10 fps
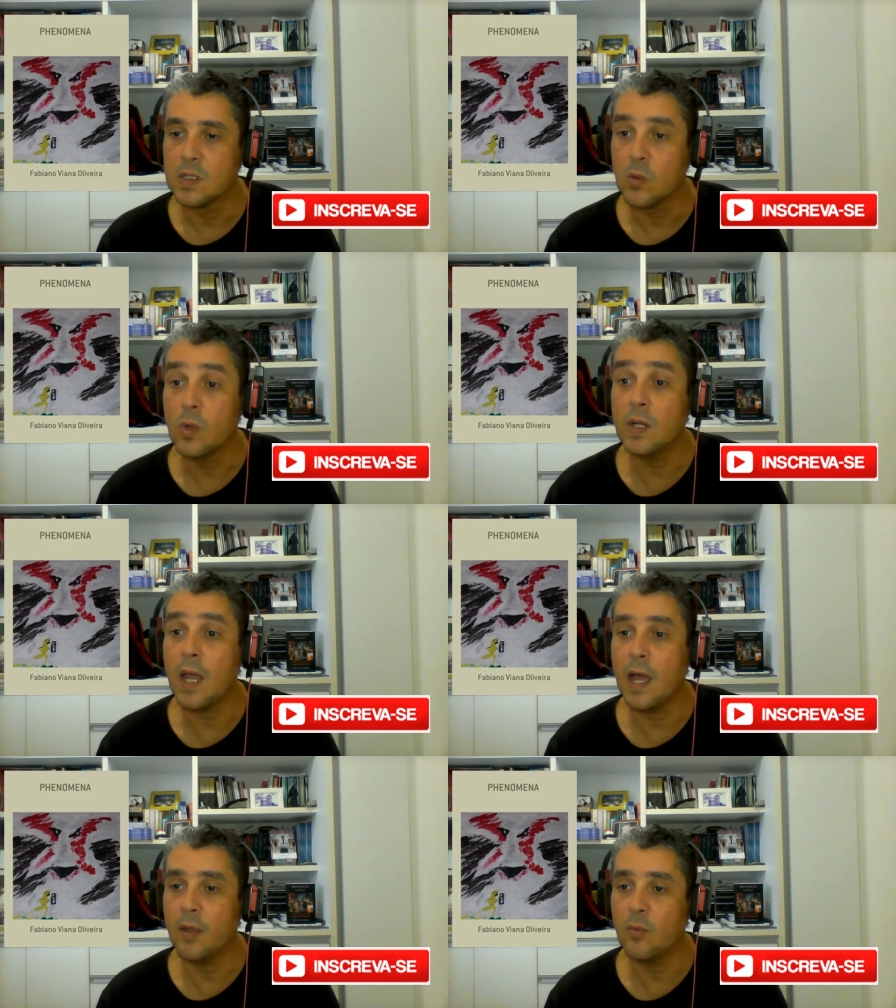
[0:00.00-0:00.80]
what
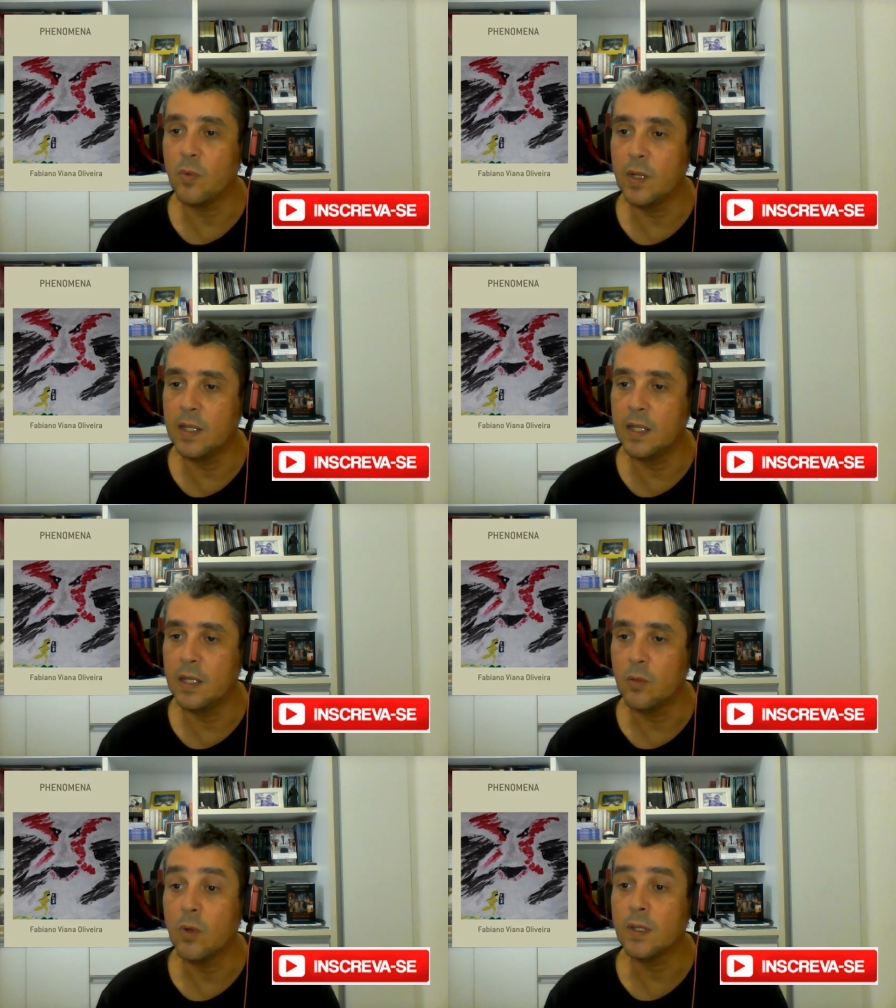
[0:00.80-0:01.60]
I really
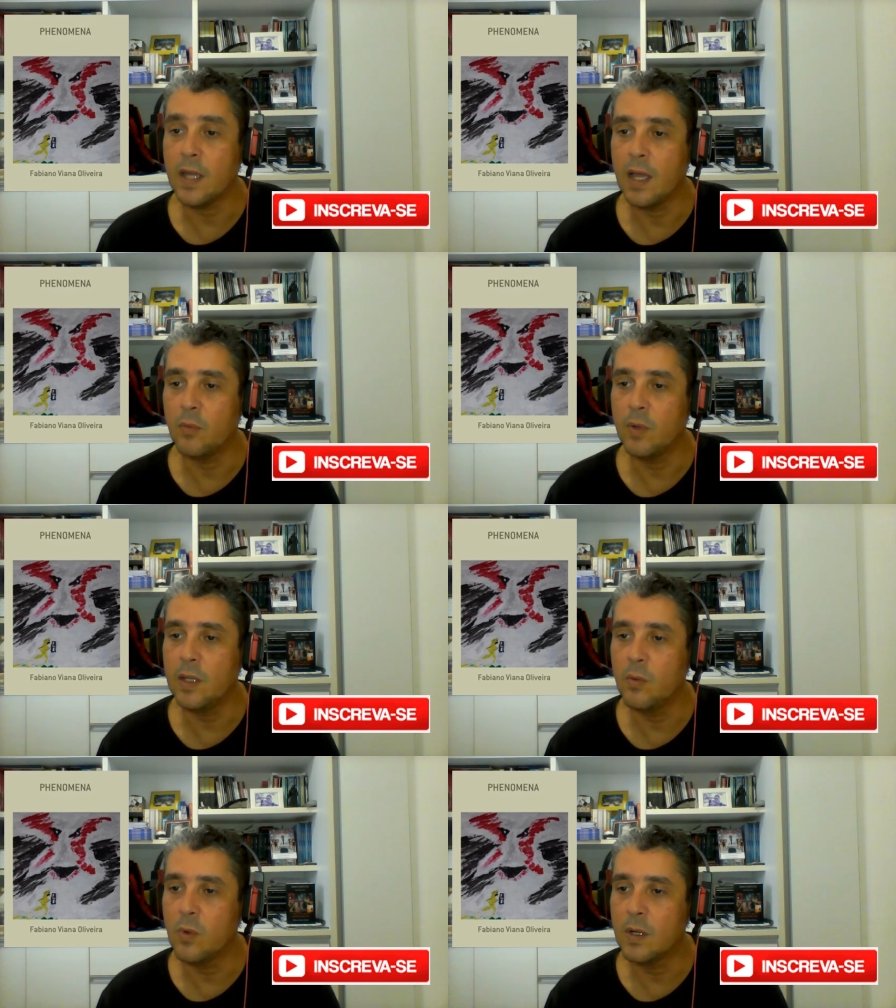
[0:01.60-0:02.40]

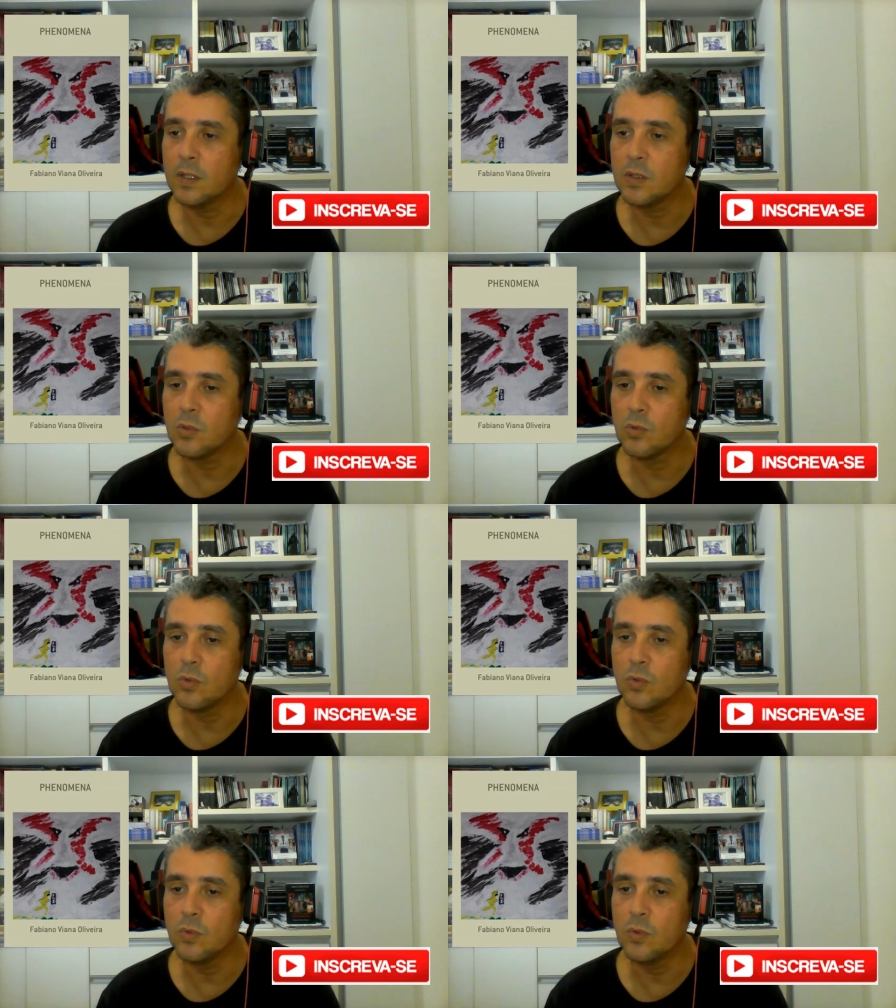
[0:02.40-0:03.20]
want to
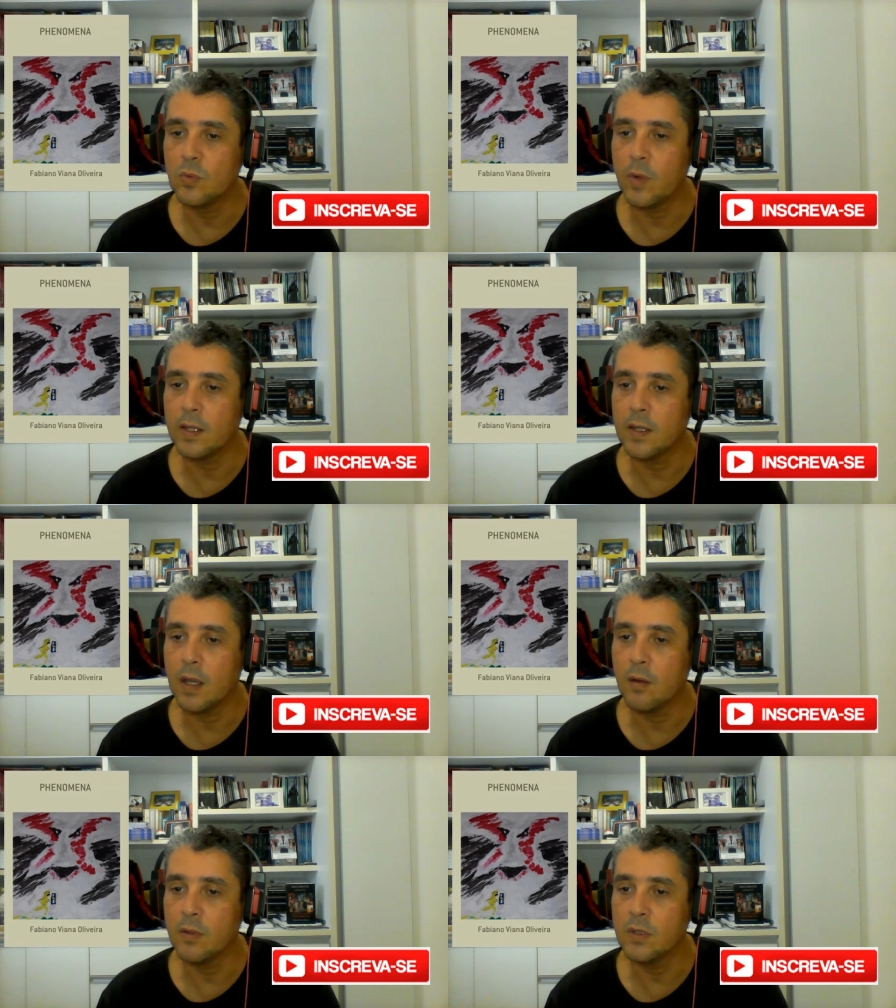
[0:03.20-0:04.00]
do right
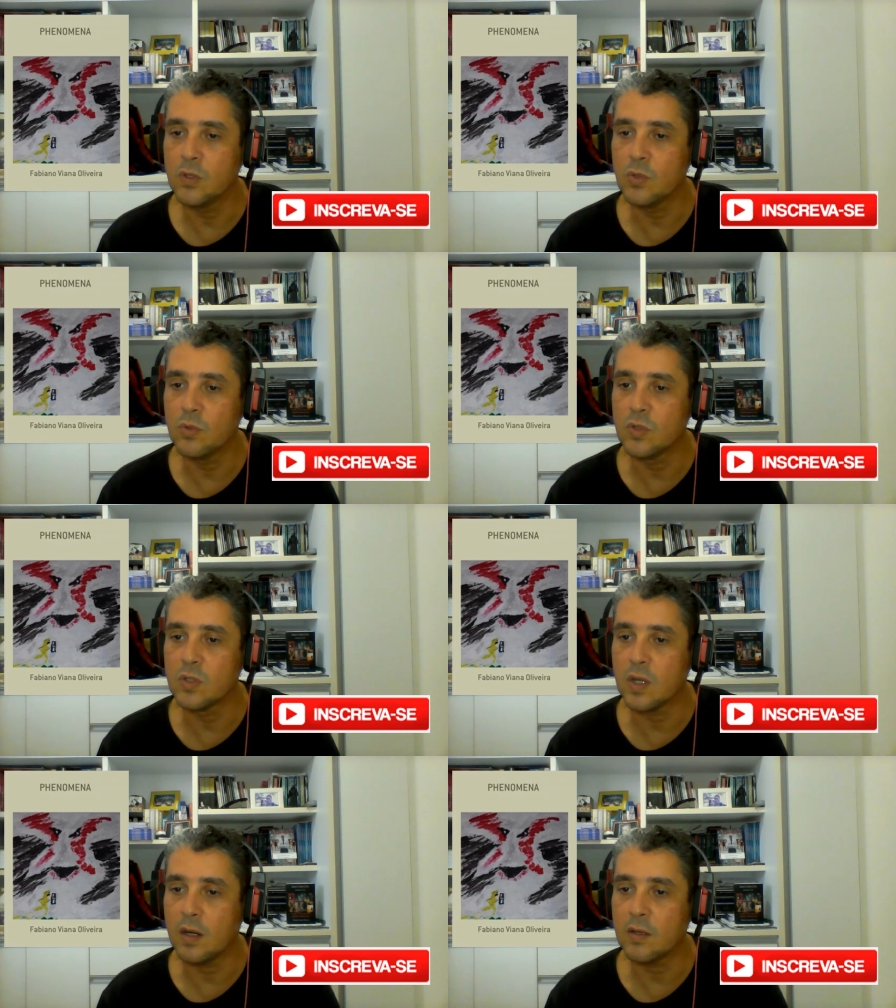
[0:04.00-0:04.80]
now is to
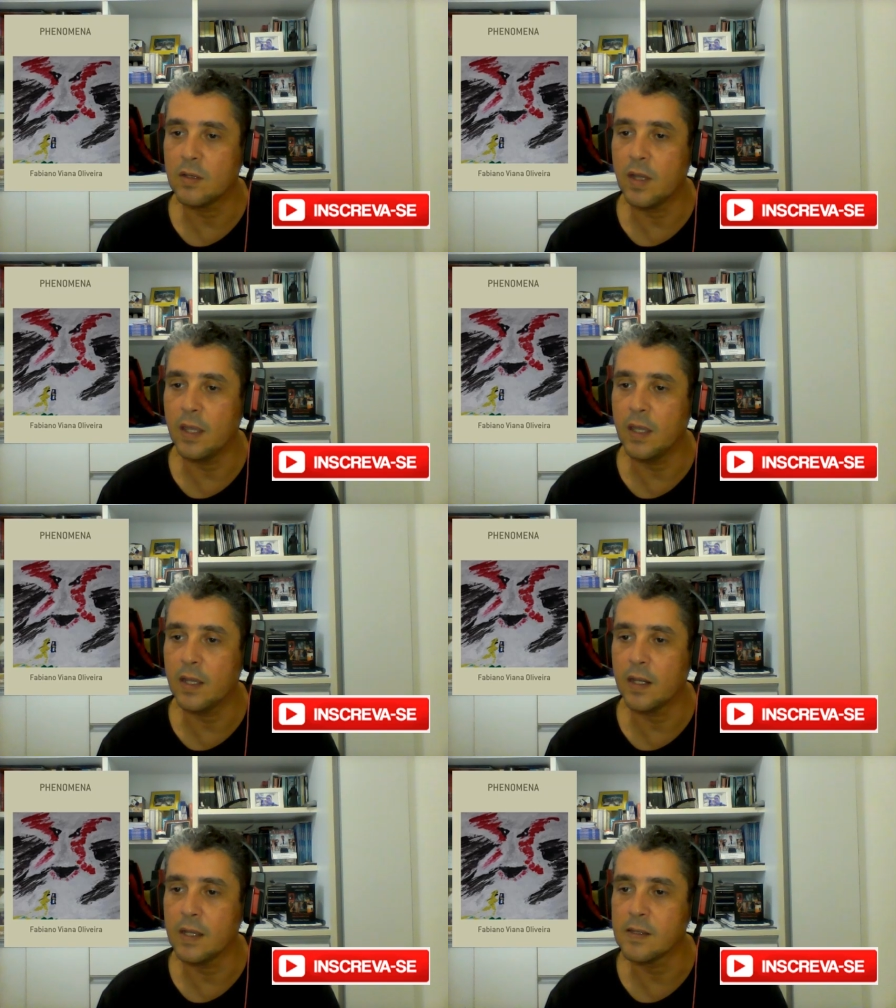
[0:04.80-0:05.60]
start taking
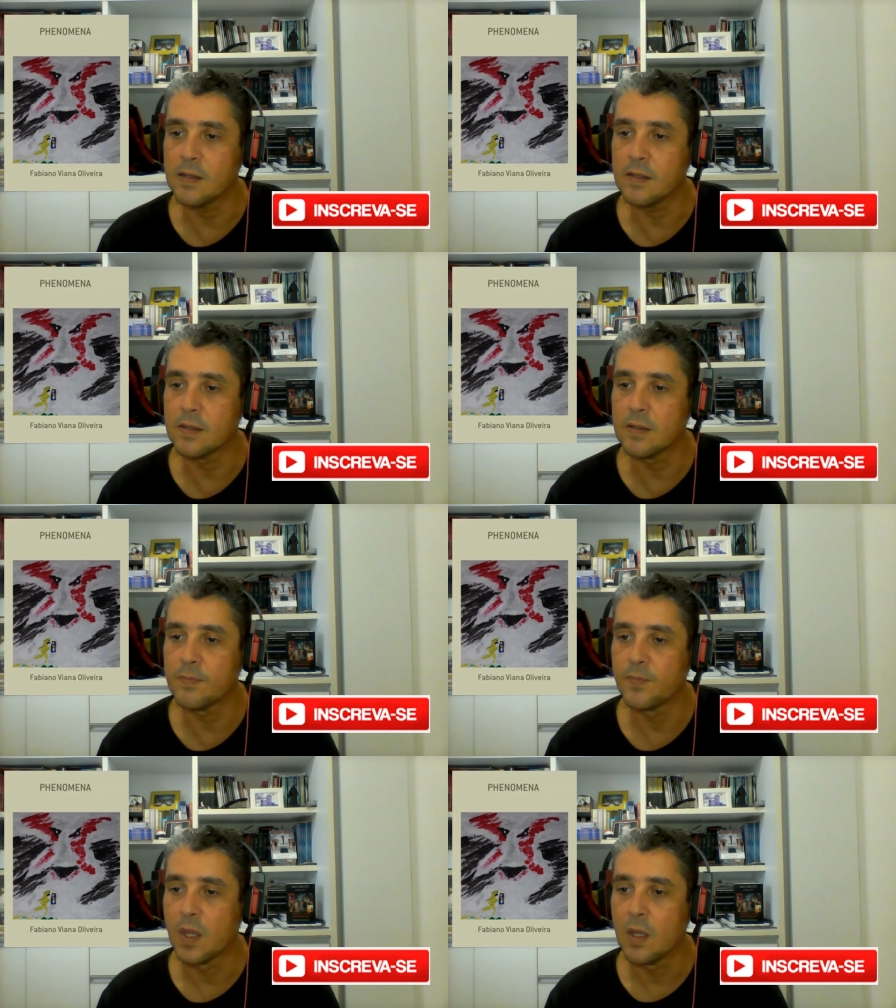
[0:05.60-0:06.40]
classes."
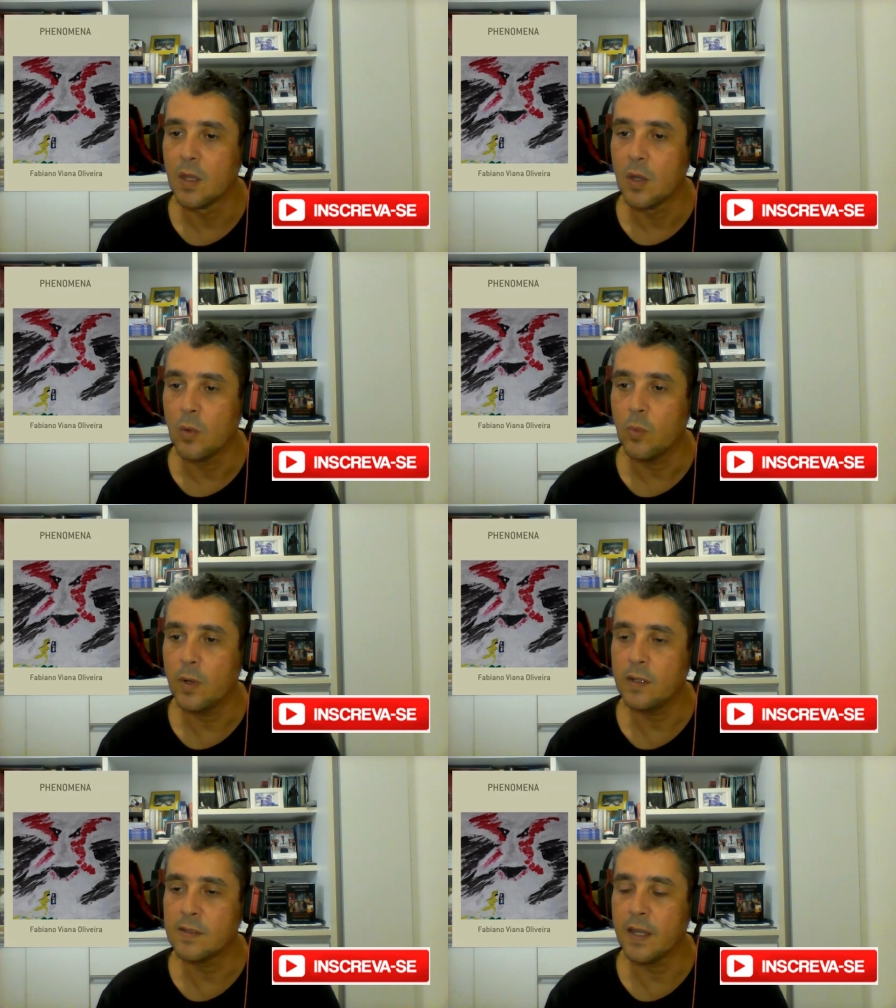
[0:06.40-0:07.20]

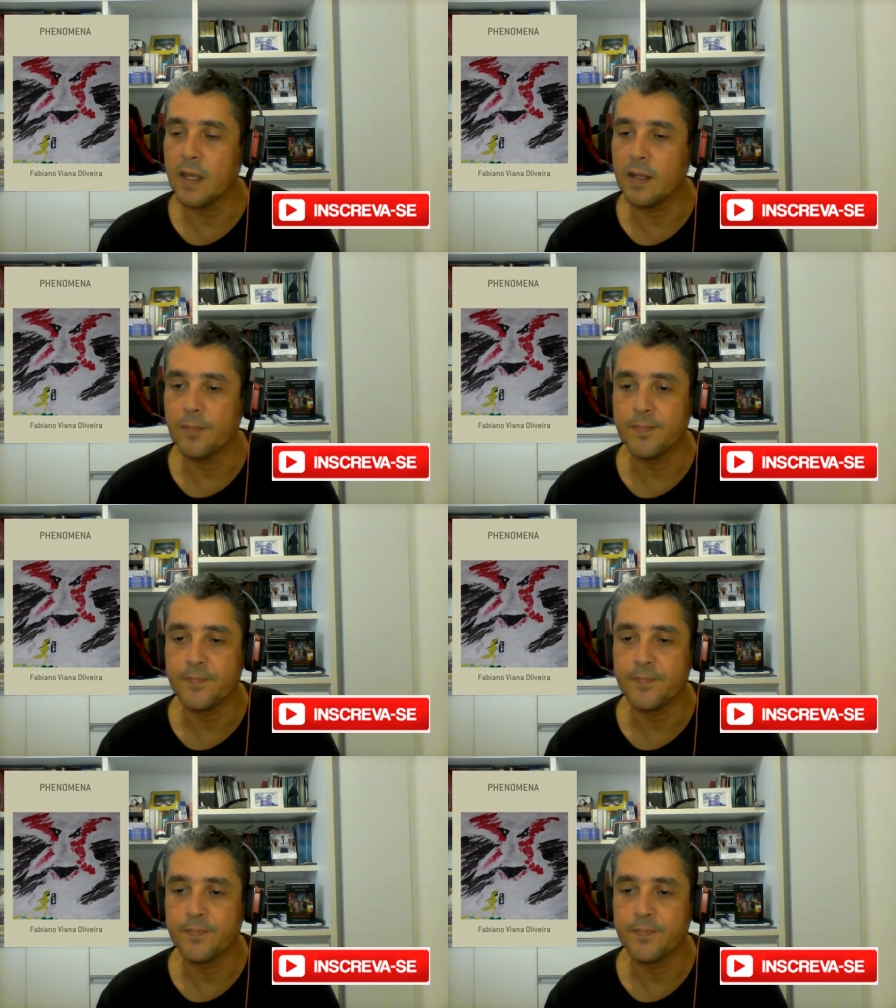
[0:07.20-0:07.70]
"Where is Anne?"